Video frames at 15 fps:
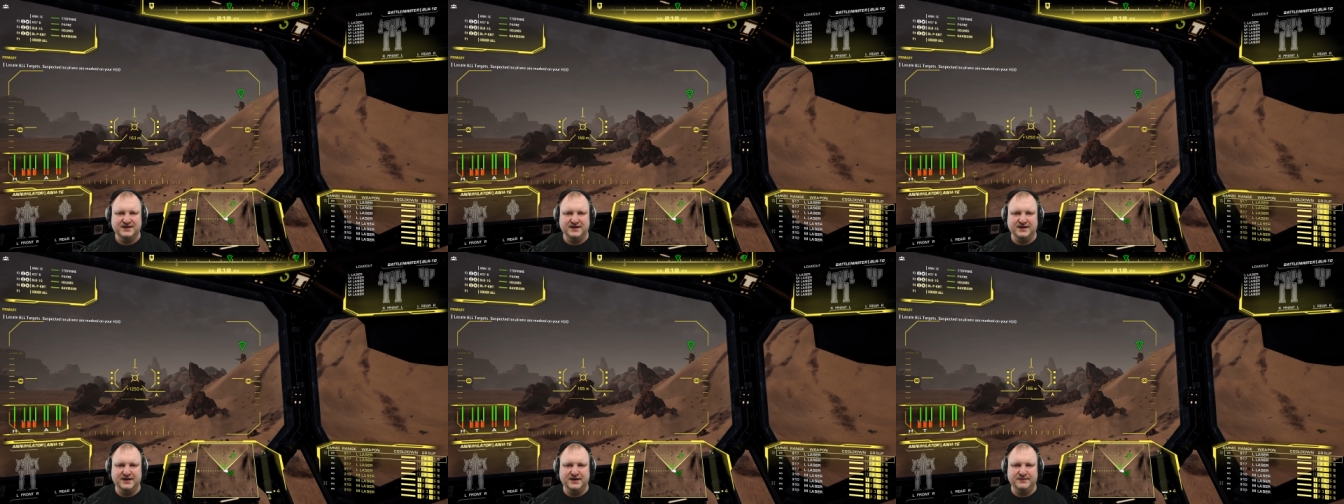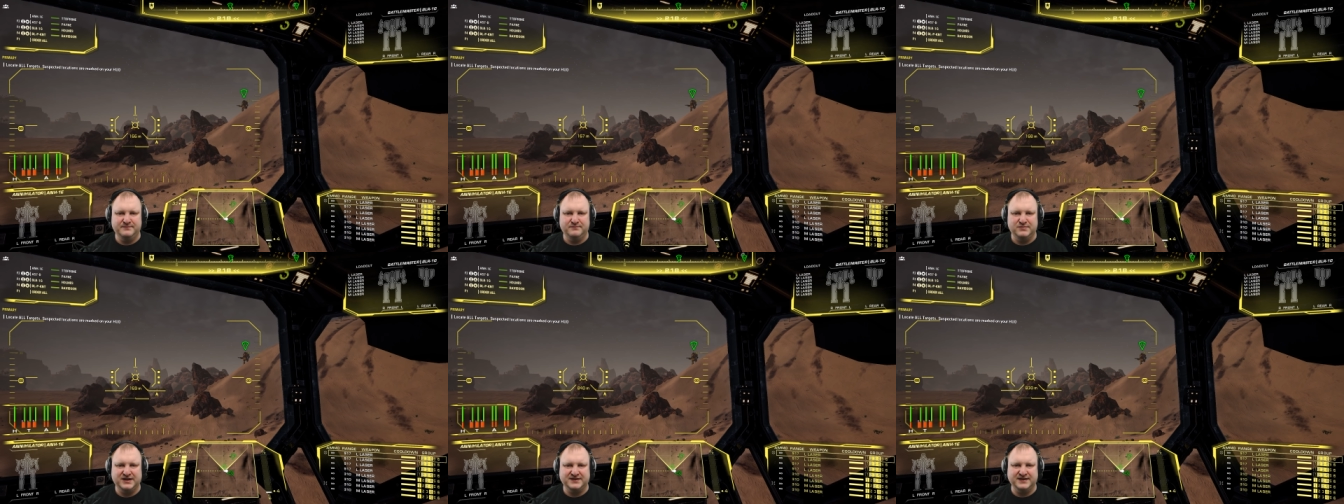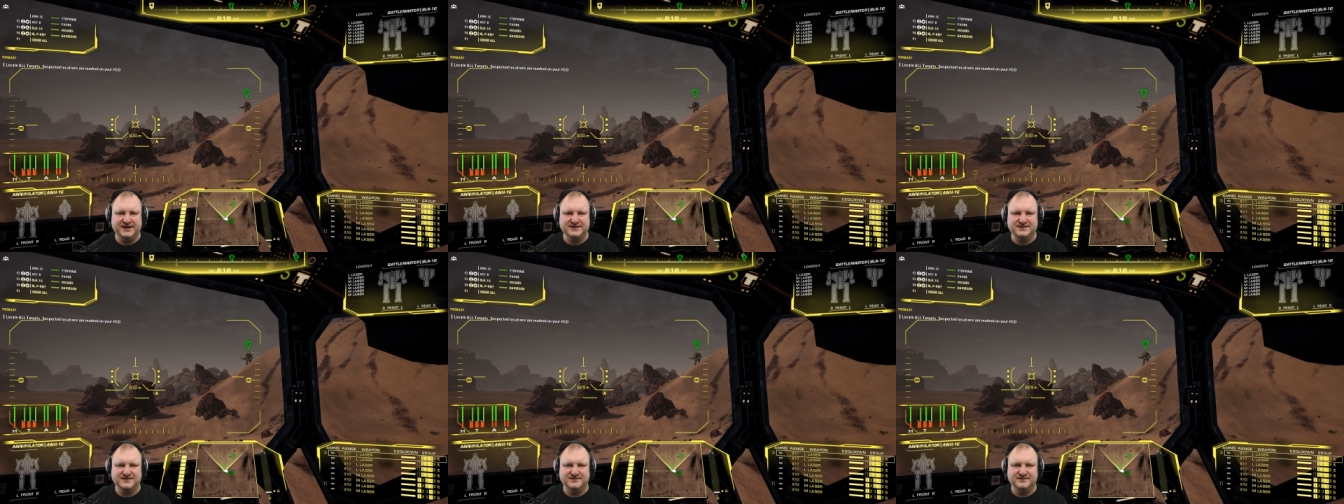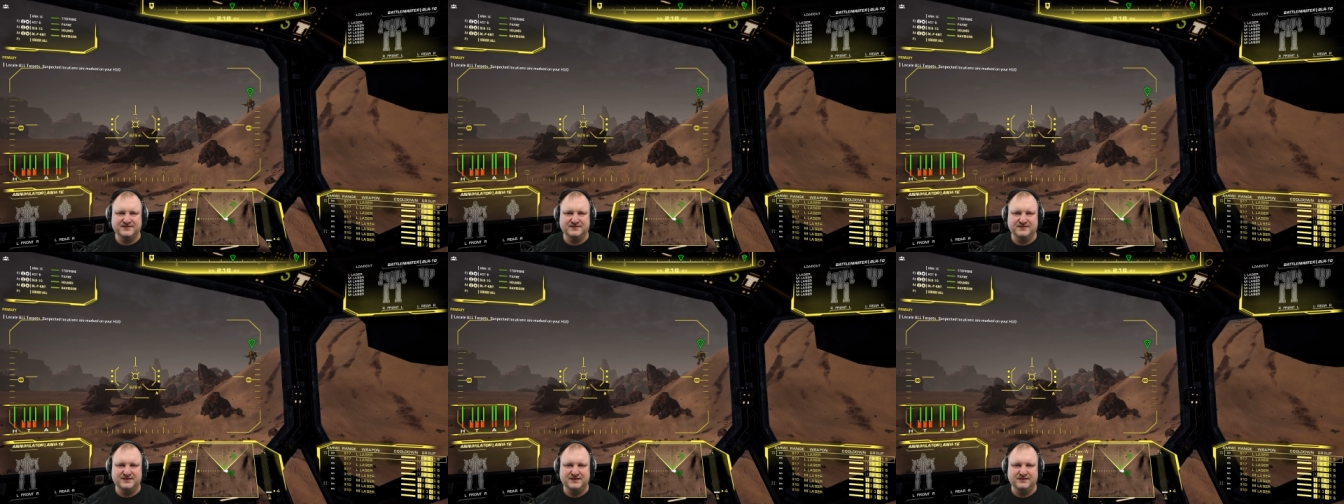Uh, Black Knight,
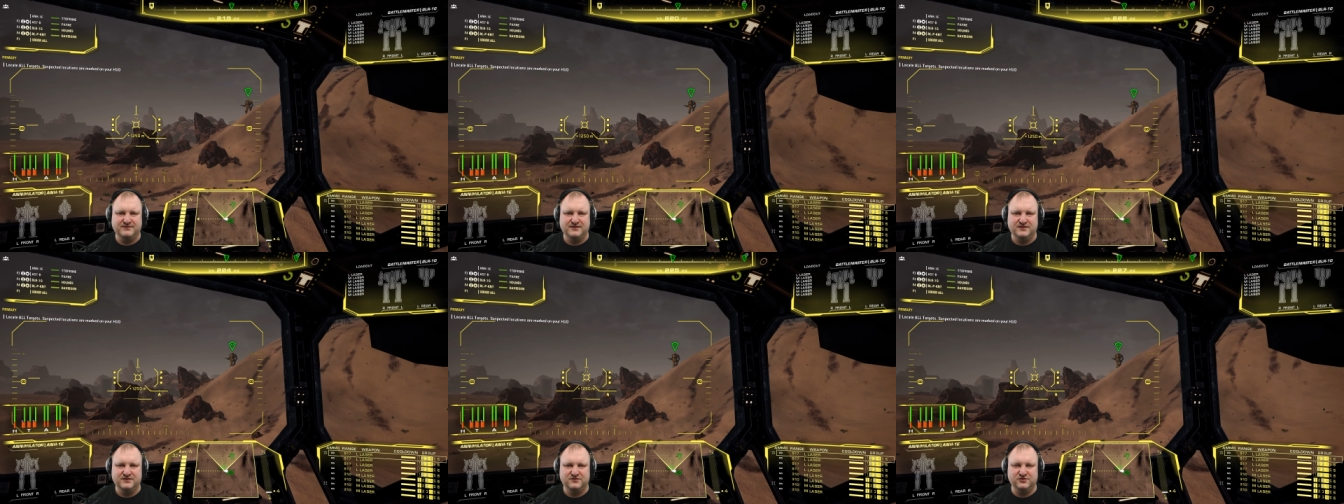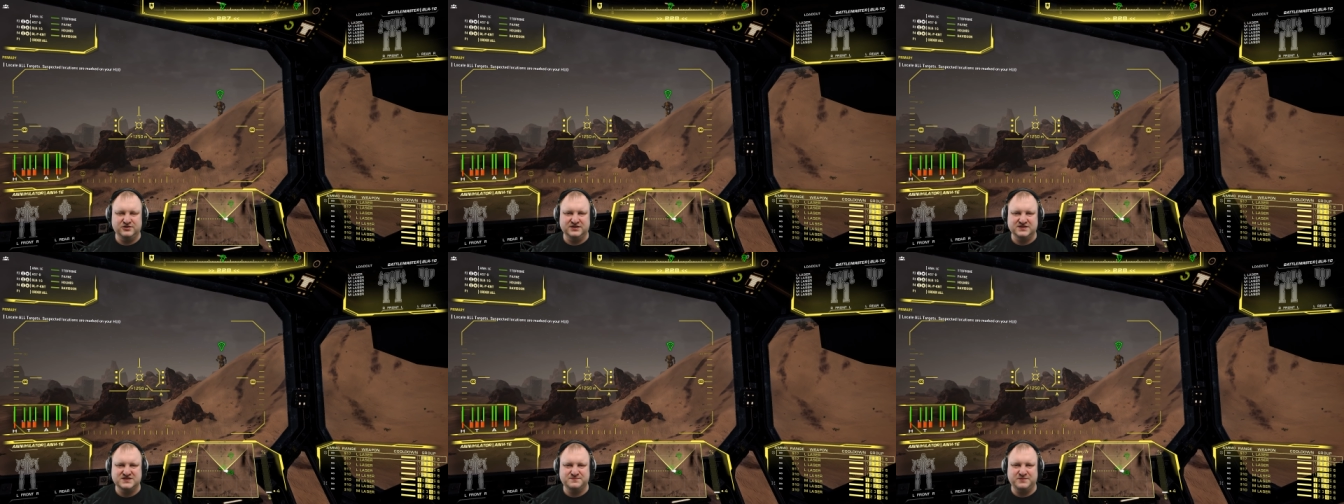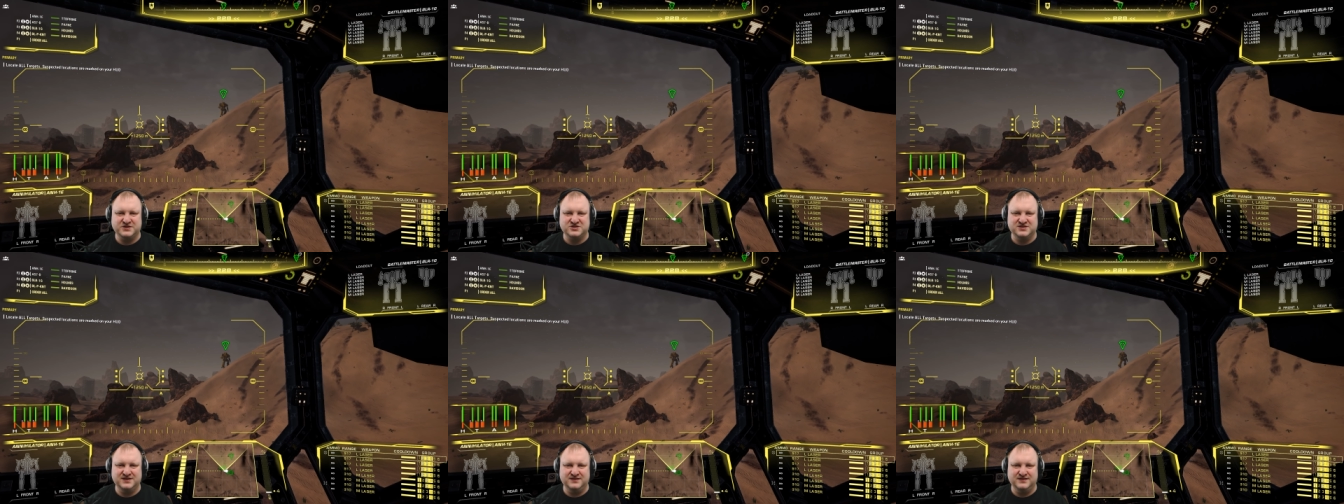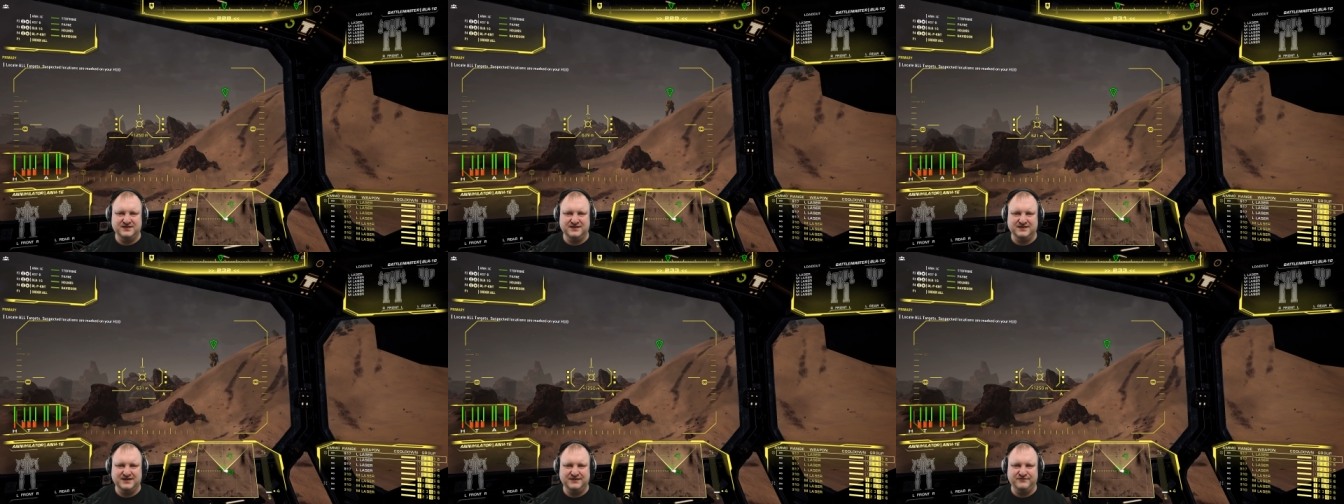do you need a special
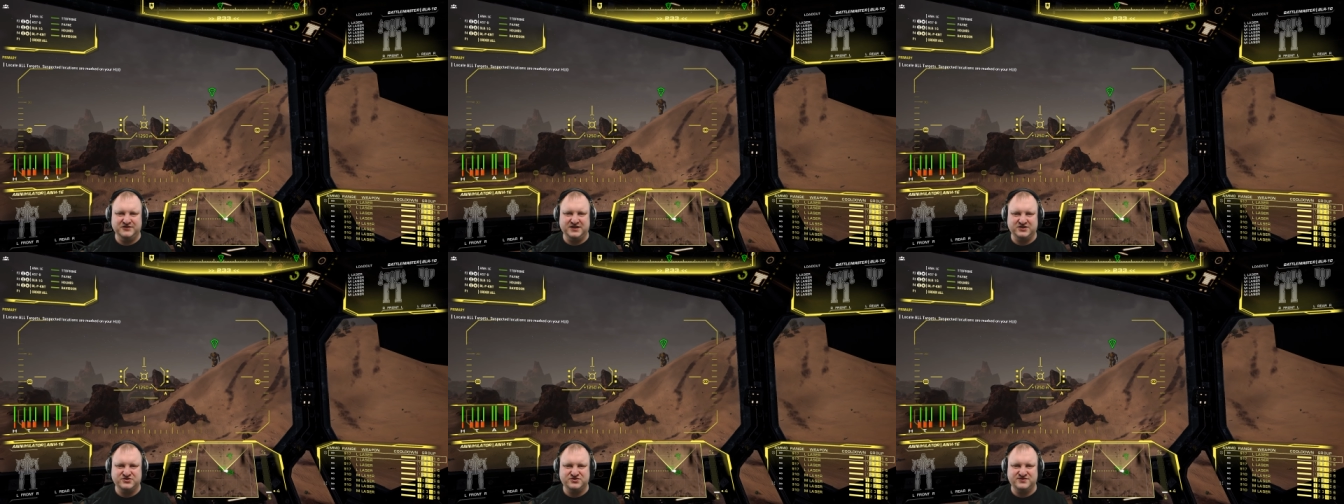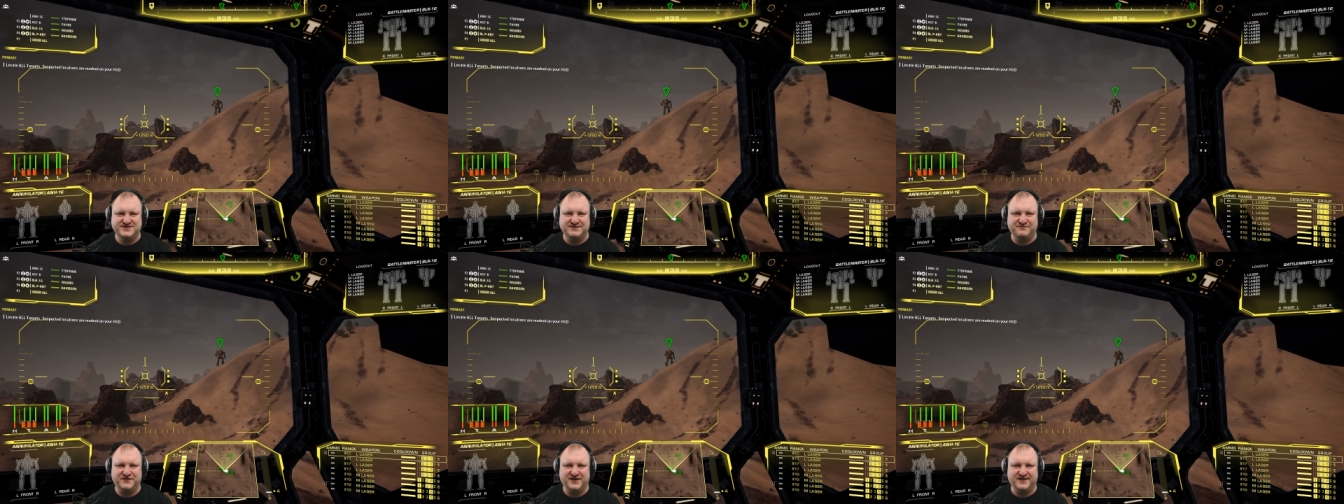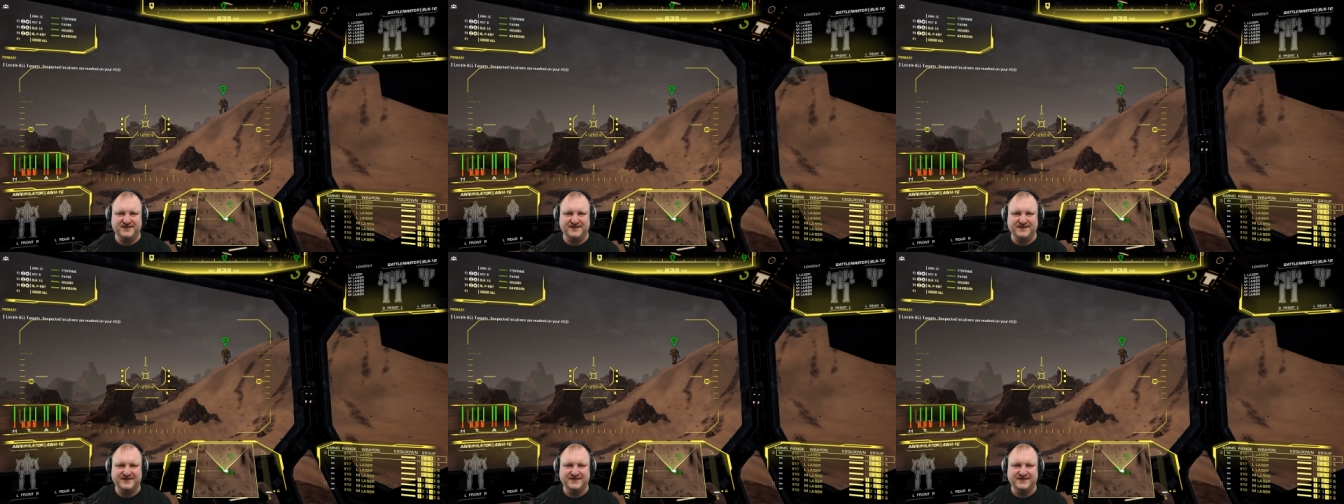invitation or something?